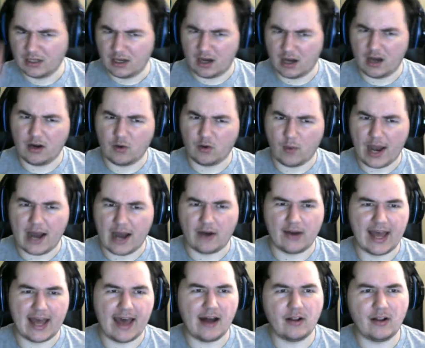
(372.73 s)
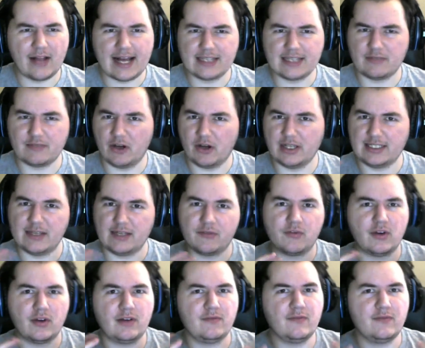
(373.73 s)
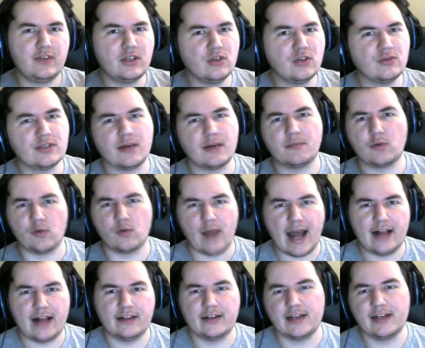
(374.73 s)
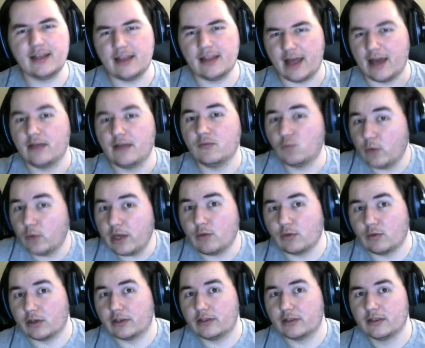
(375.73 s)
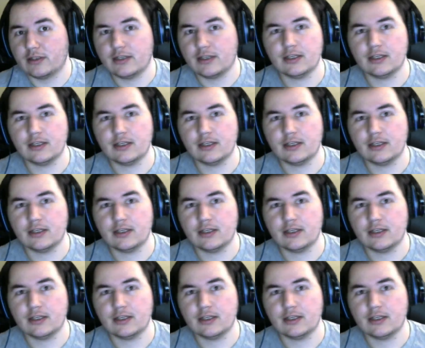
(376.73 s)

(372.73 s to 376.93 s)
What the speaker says: Oh, wow, hell has very different views on morality than we would.